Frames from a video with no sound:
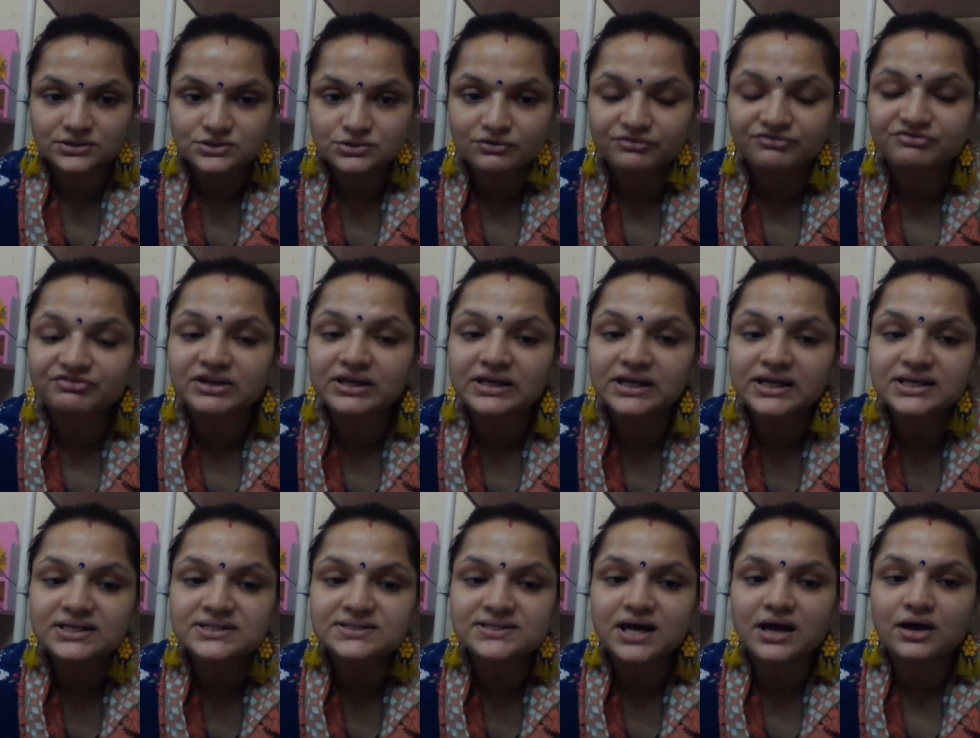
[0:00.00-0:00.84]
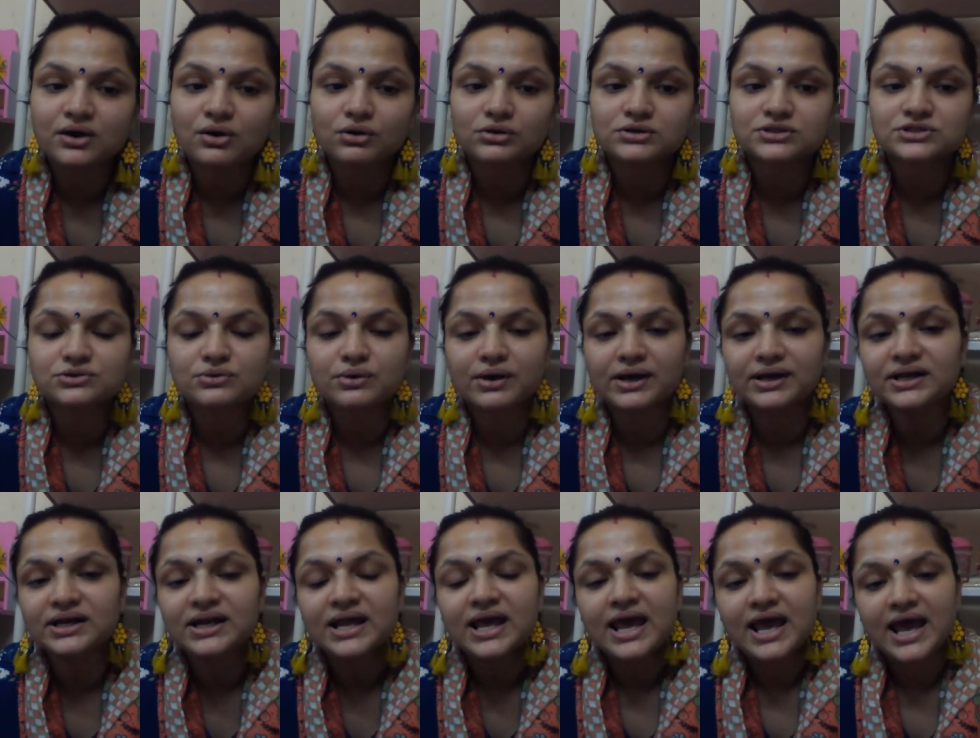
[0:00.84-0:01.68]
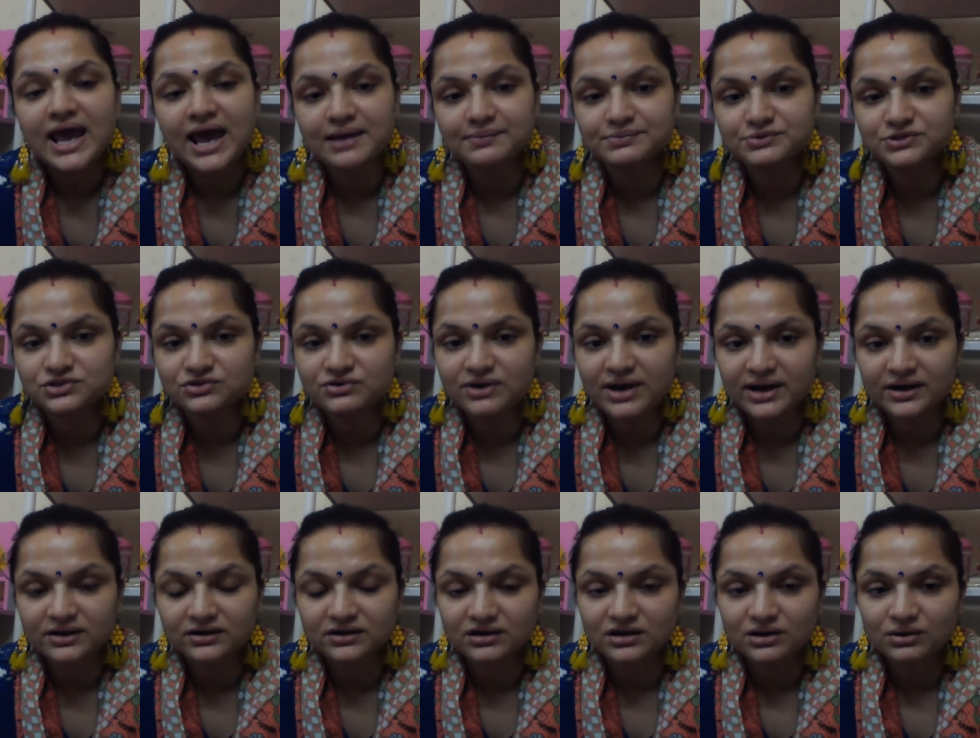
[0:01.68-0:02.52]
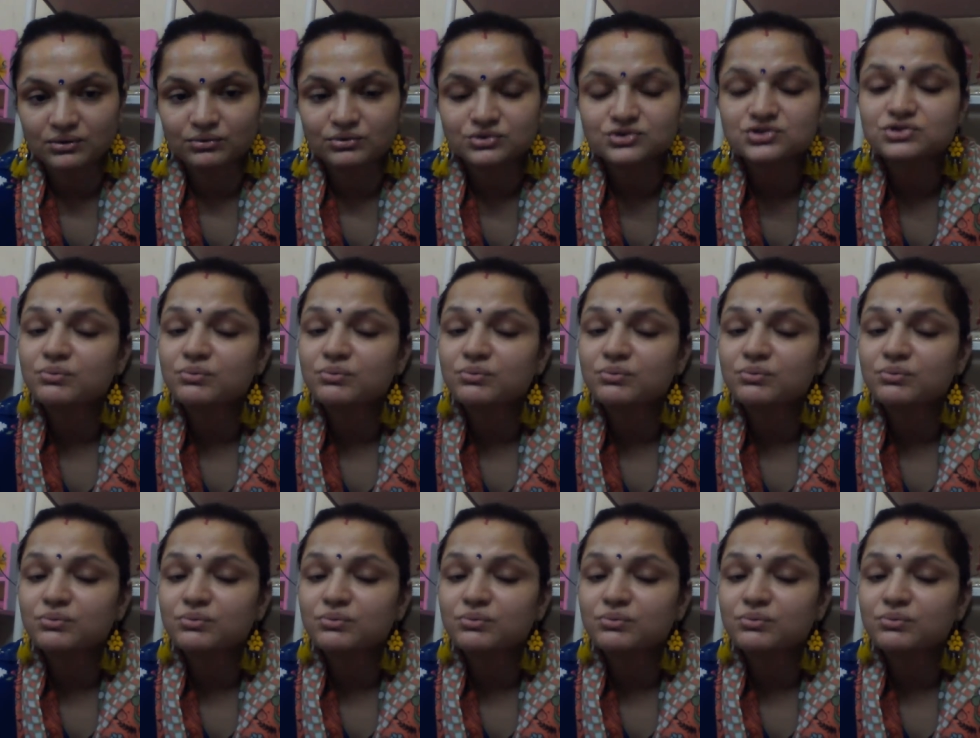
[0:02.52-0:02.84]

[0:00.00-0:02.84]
So feelings are also an abstract noun.